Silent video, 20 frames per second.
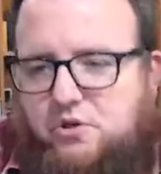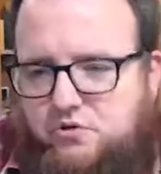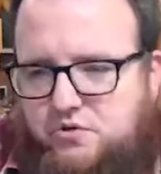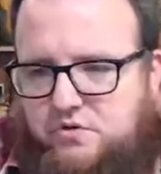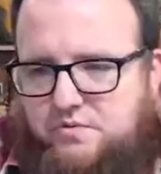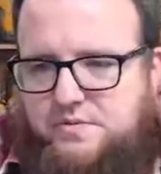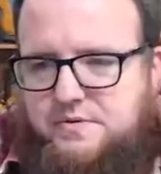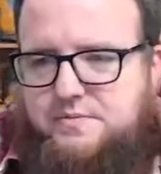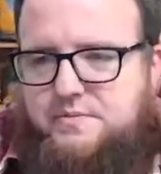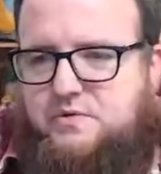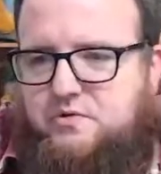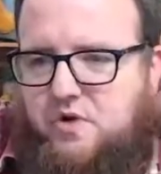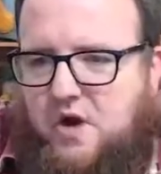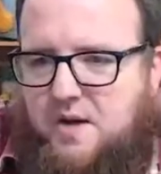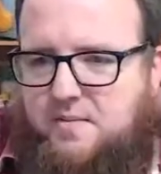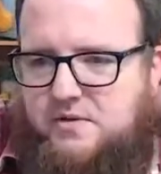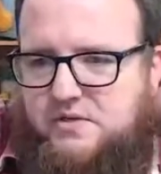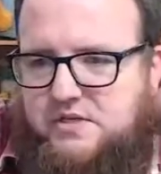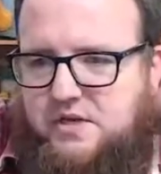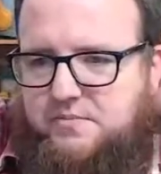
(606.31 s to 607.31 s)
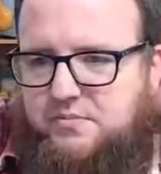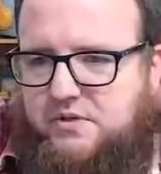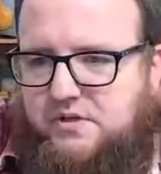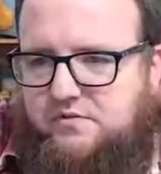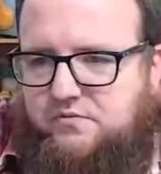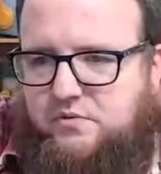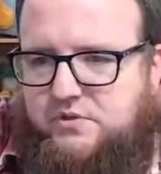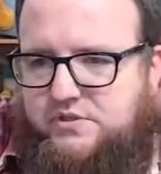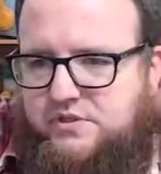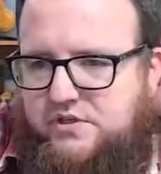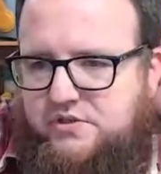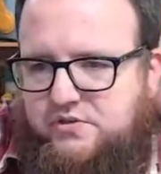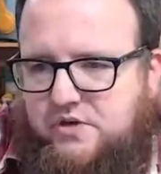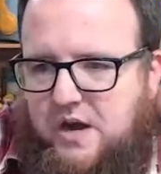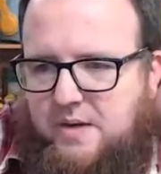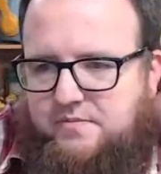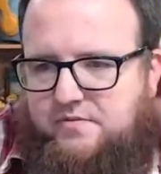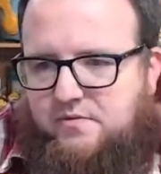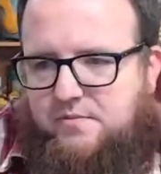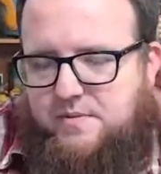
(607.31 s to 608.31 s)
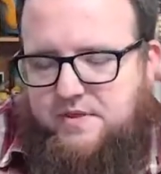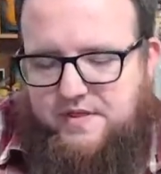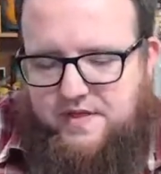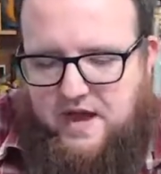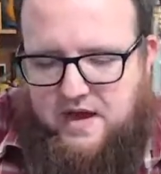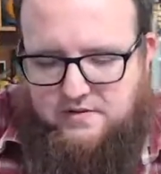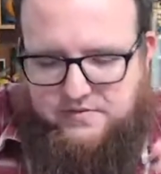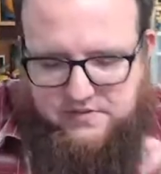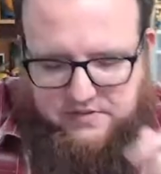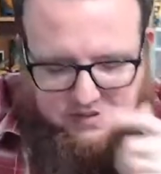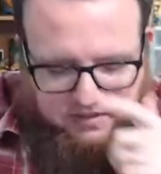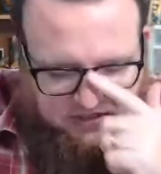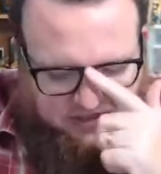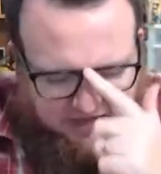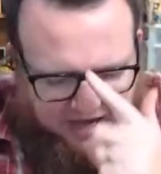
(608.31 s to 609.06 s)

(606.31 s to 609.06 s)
YouTube subscribers, I believe, which they dropped from 1,000.